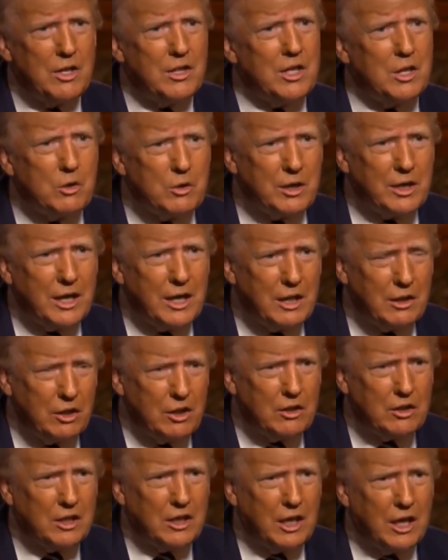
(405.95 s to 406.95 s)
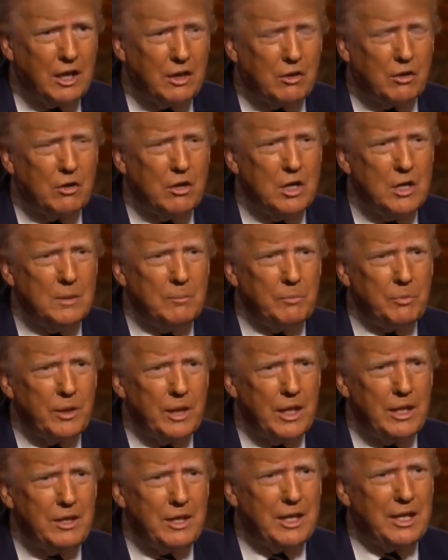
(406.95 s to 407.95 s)
And they're together,
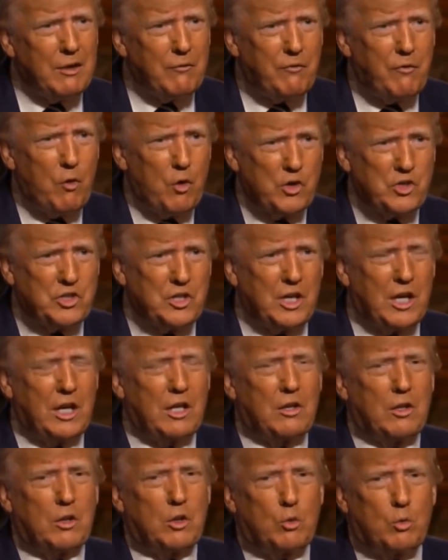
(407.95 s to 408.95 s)
and they get forced together.